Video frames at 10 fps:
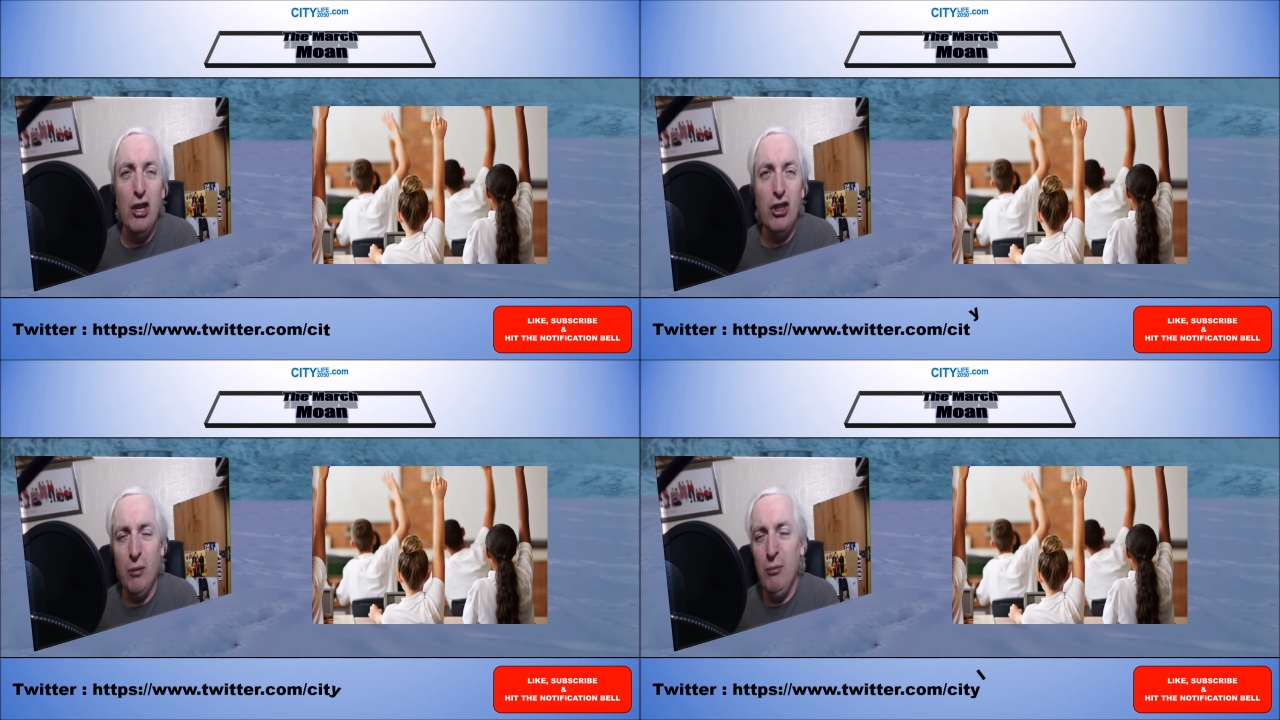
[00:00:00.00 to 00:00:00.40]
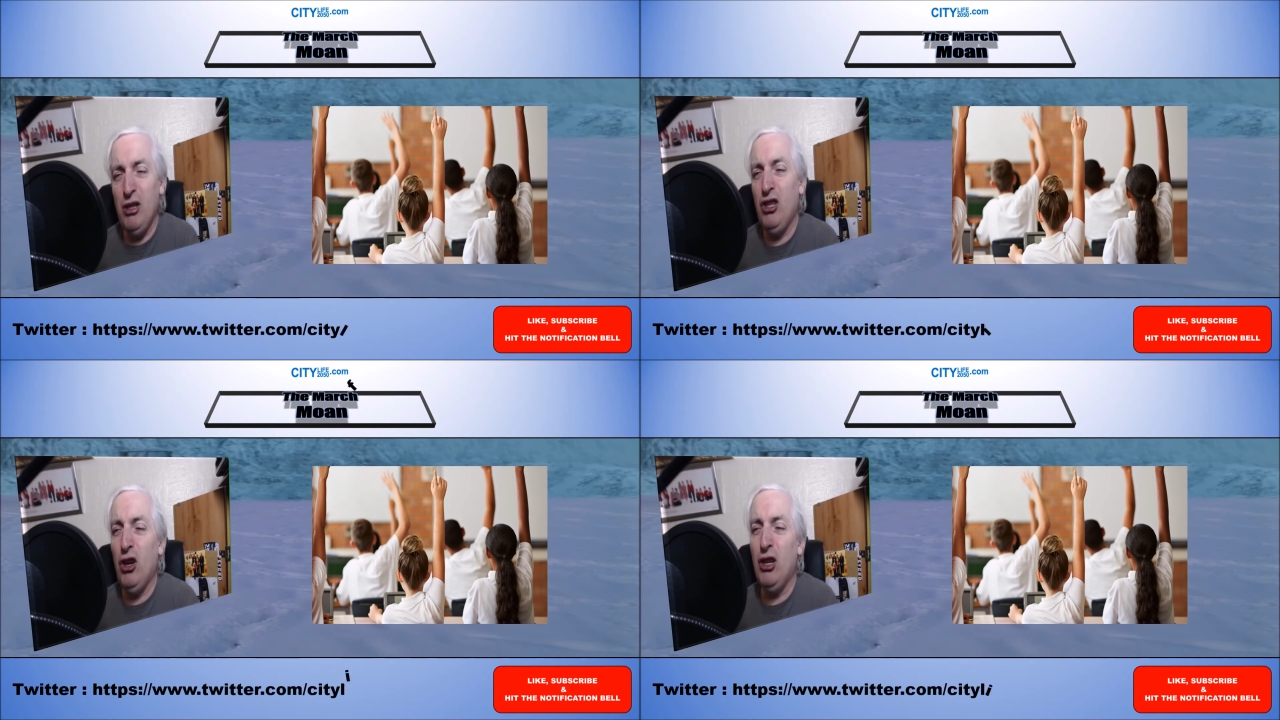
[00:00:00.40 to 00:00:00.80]
some
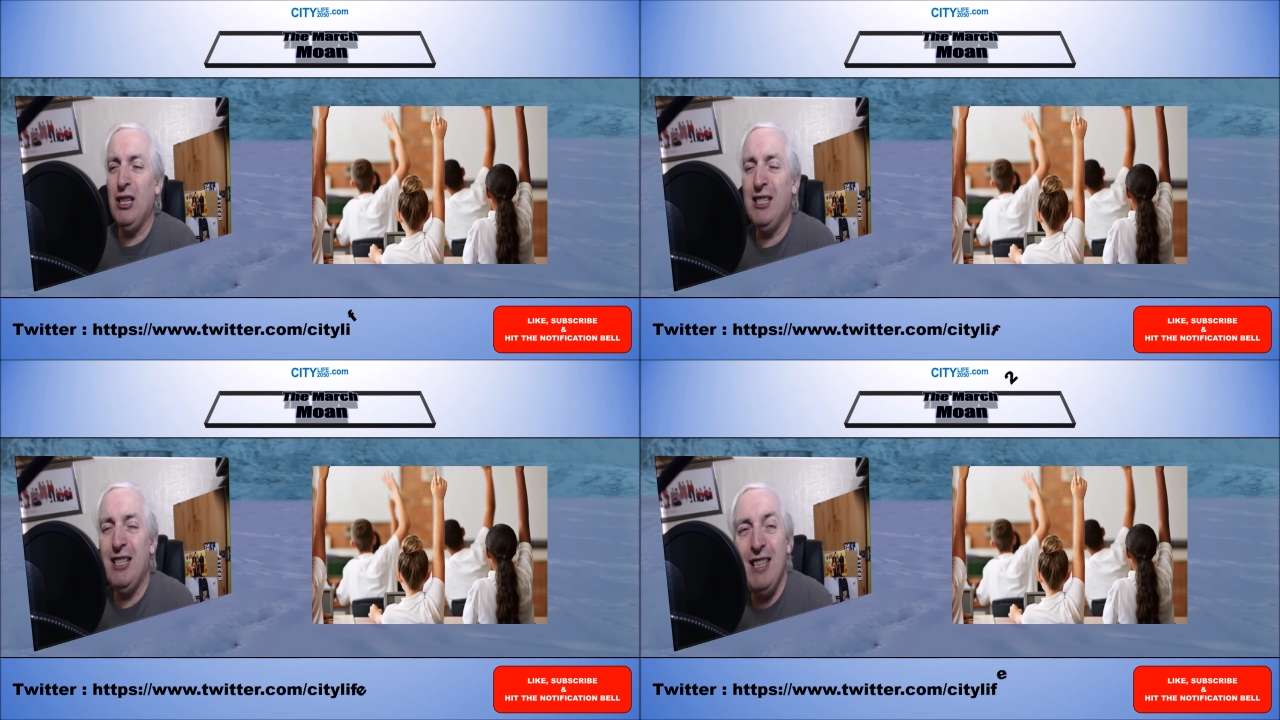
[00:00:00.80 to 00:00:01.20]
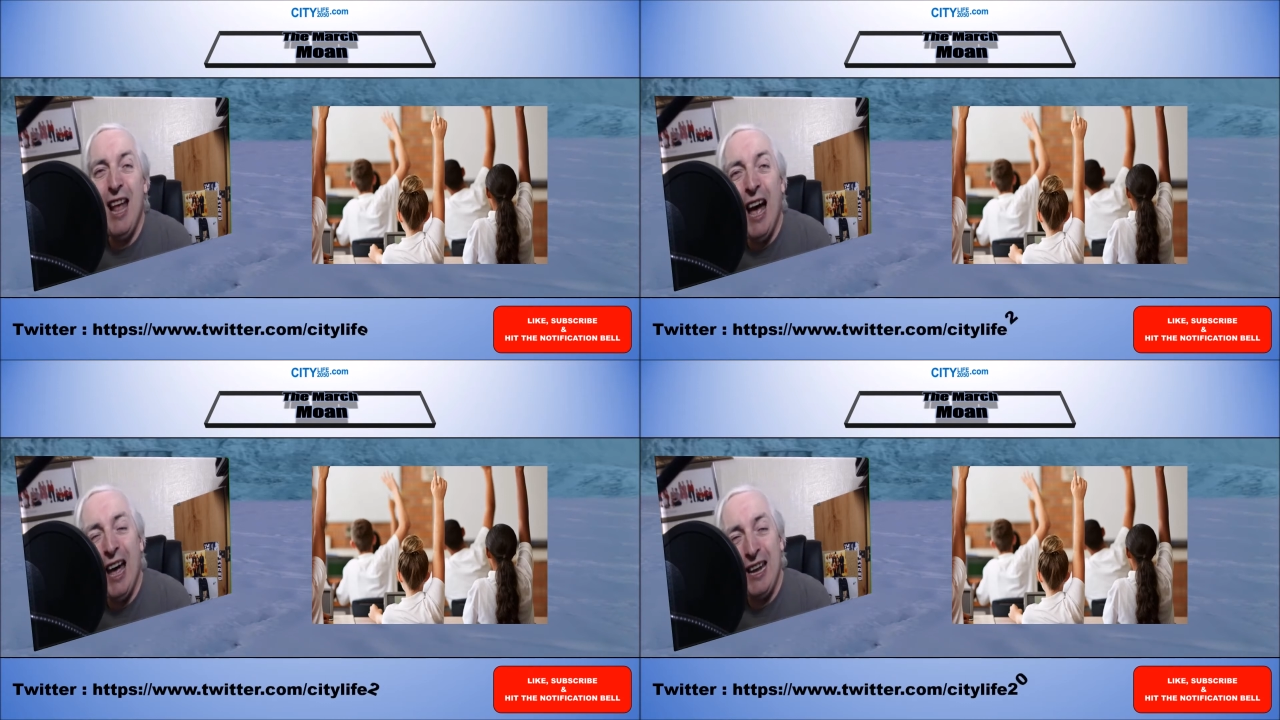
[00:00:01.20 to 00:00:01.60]
as young as
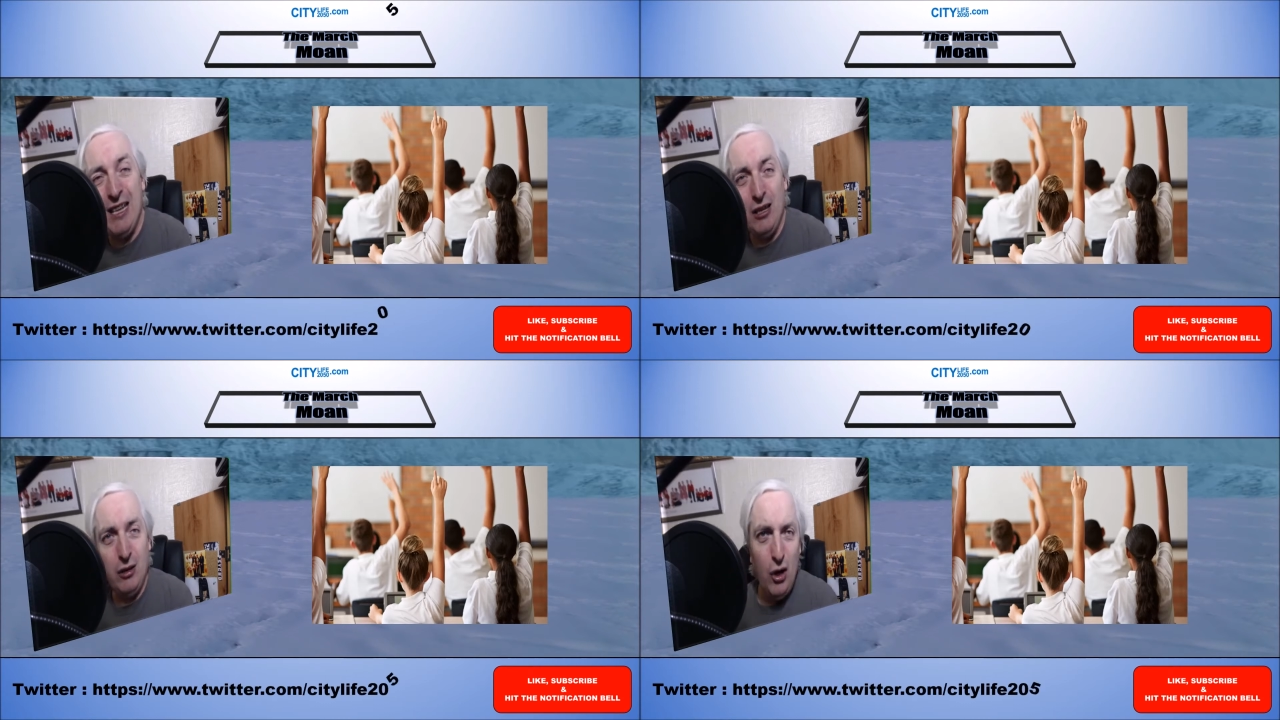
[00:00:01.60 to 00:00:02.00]
9,